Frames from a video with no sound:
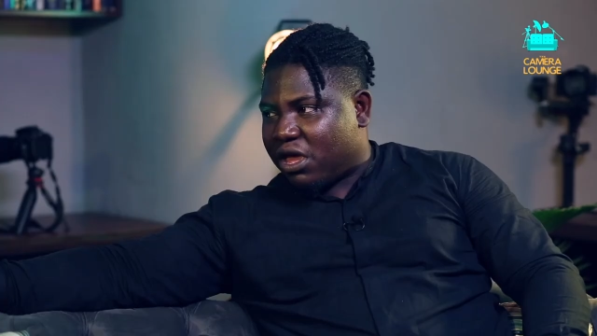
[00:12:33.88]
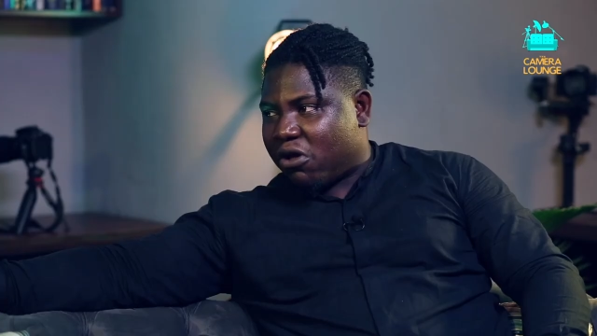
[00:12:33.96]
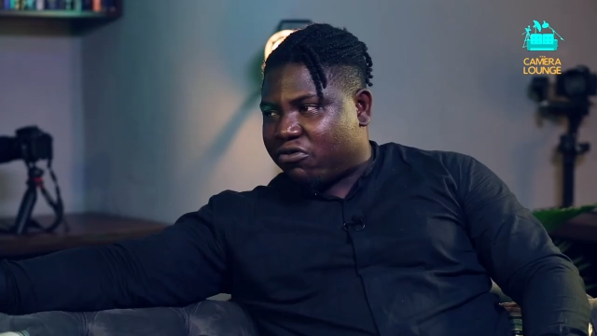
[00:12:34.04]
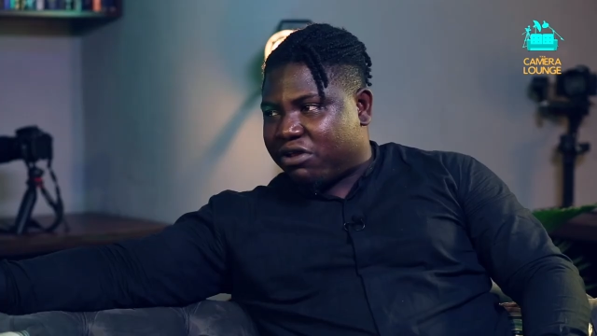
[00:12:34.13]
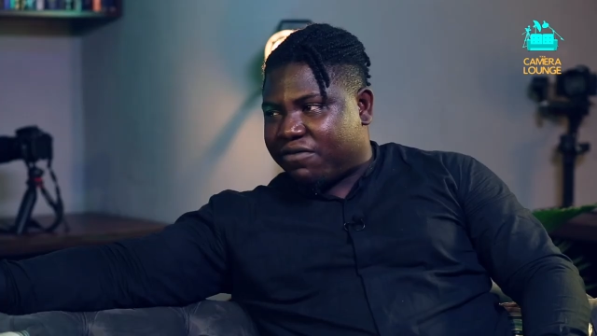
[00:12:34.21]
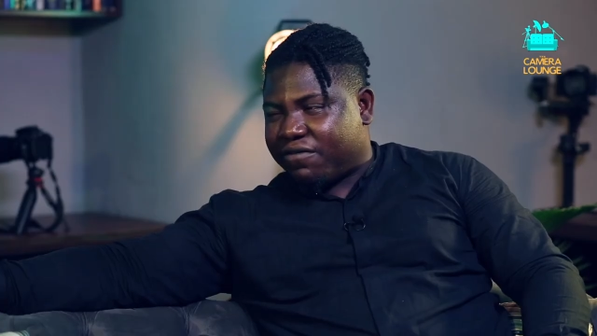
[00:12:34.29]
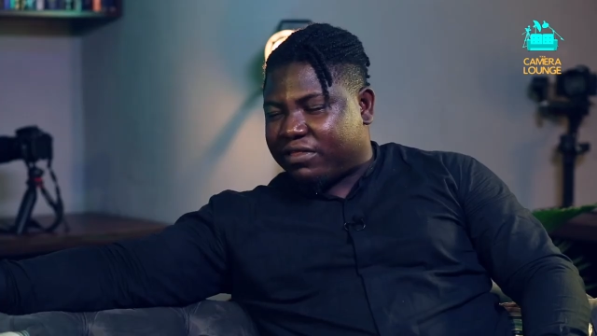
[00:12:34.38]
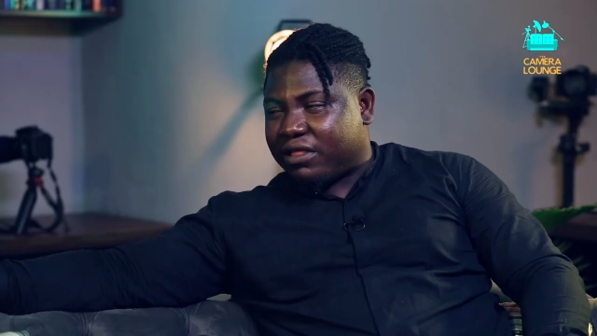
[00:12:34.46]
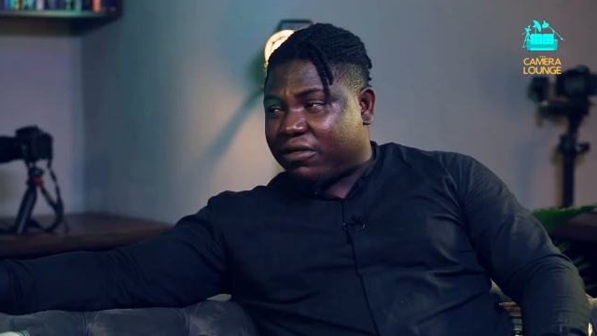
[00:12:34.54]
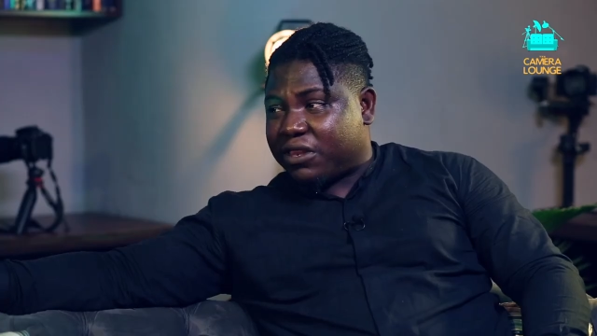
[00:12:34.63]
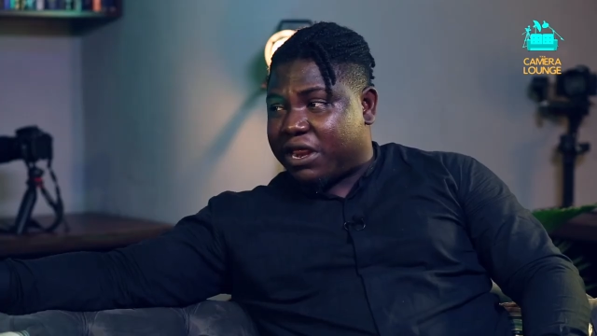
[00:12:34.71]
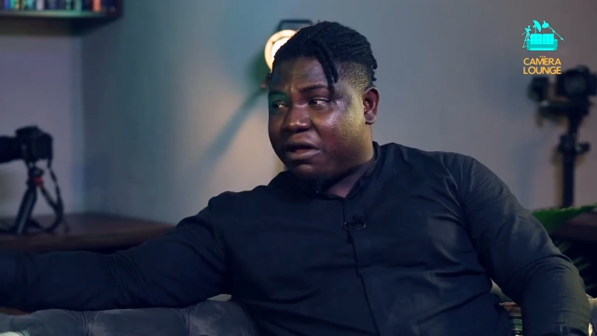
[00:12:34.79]
you
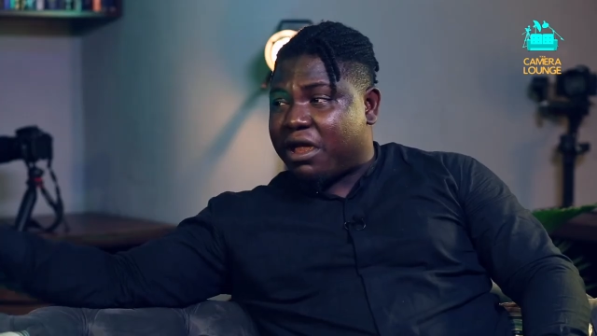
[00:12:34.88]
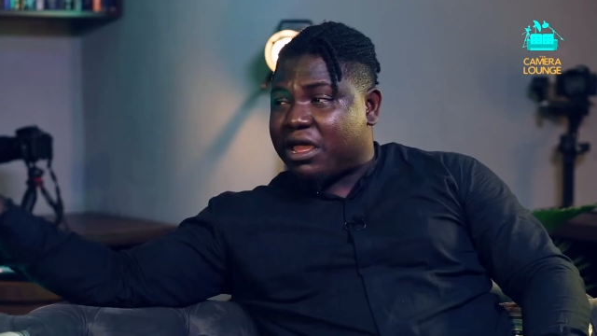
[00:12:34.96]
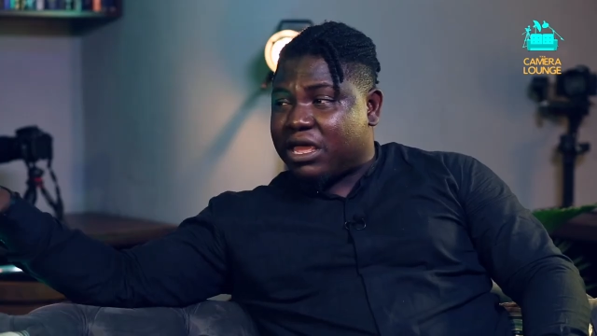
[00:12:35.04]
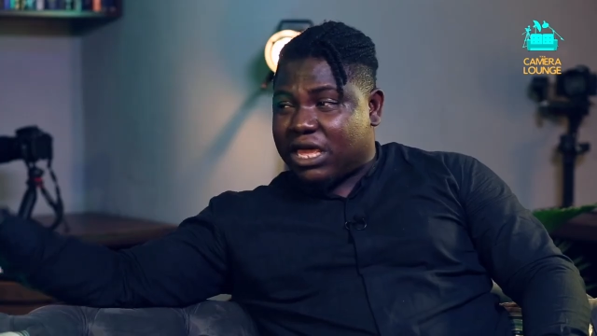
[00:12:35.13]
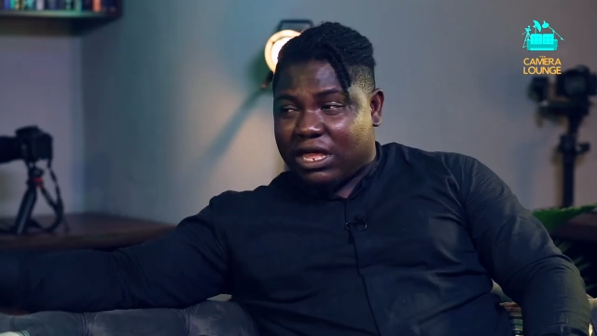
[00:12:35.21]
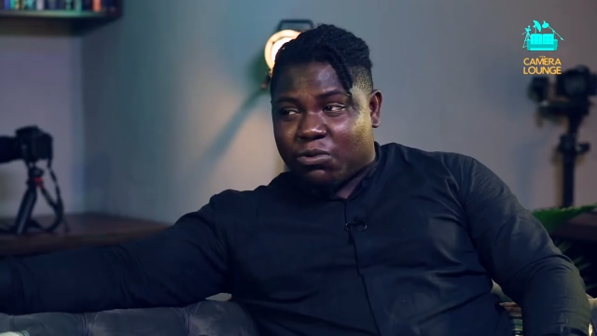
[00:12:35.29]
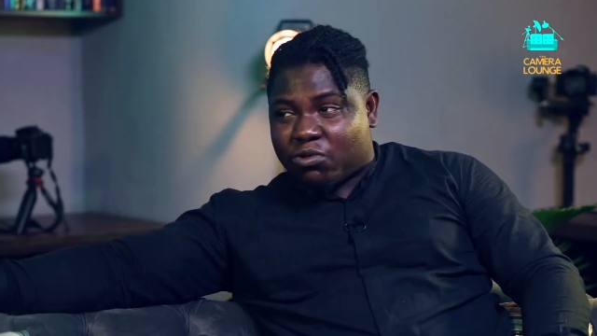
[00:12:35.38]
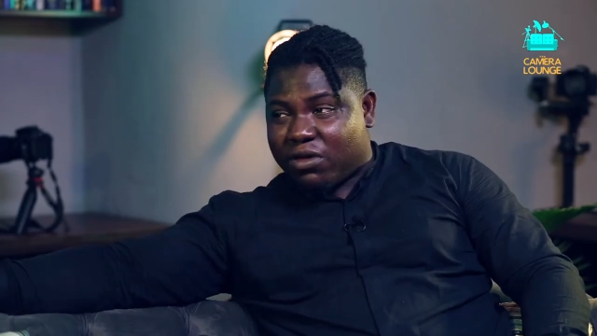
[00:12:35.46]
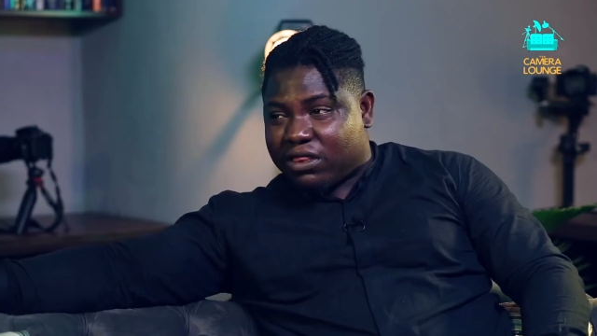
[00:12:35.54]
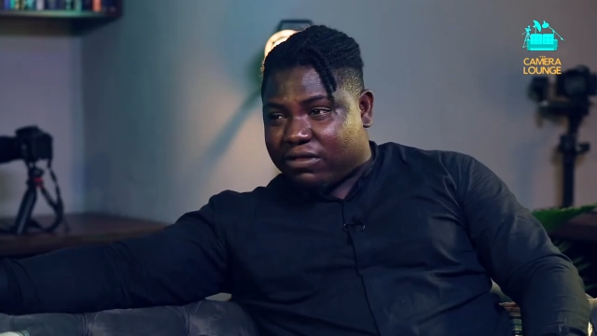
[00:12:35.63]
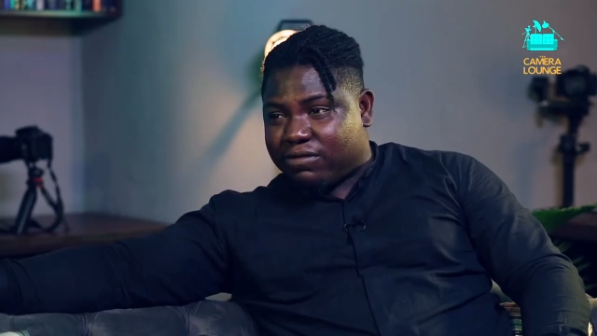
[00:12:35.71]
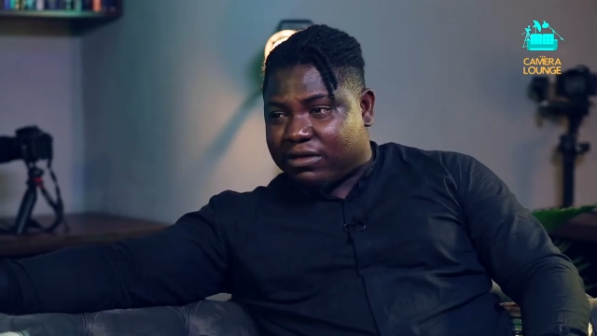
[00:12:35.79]
150,000 naira in
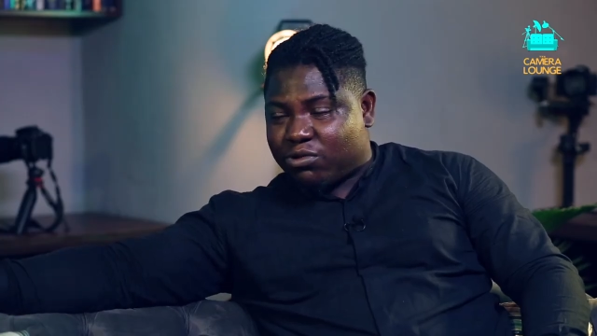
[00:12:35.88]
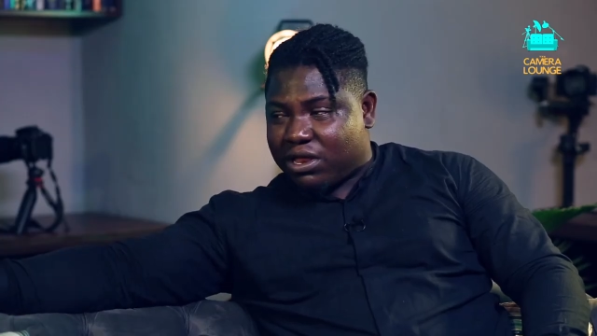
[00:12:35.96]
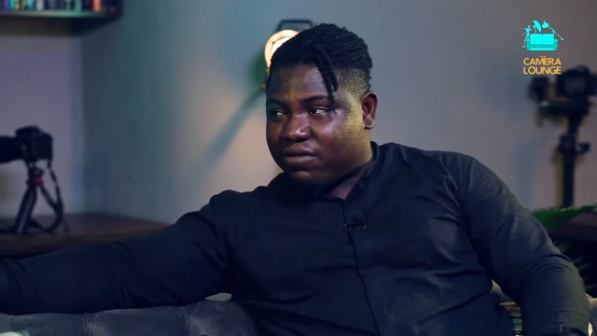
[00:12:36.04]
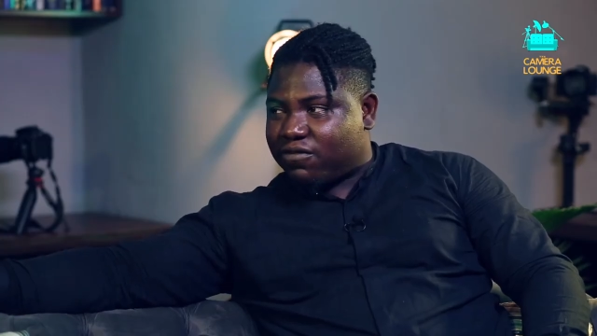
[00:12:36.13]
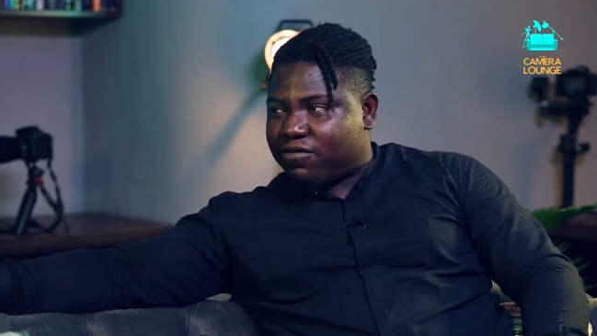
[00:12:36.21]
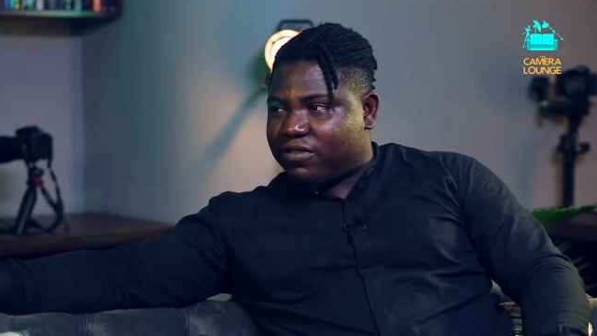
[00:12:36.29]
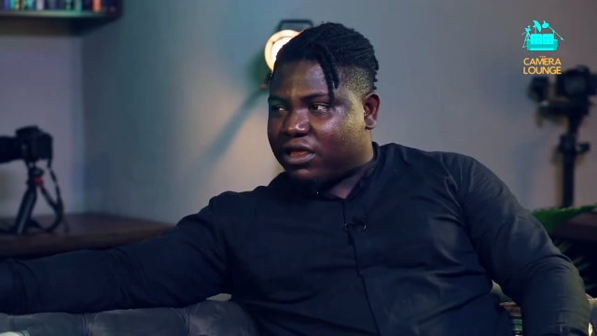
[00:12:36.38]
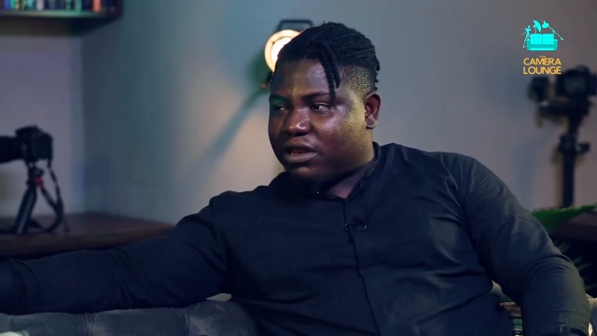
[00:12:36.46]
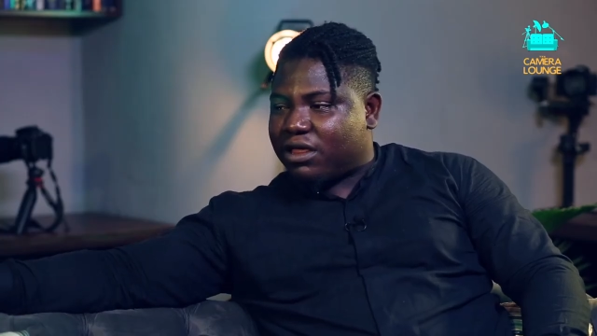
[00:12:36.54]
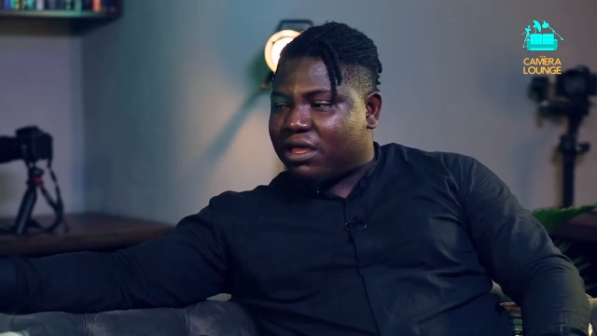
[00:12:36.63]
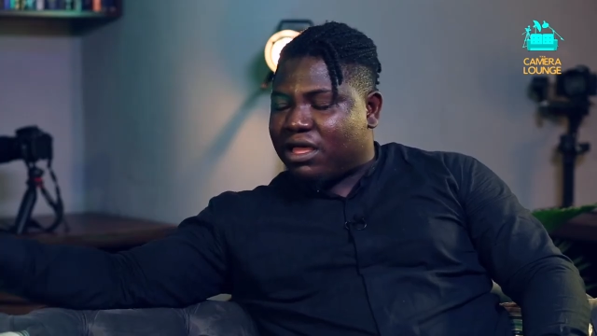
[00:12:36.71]
20, 2015,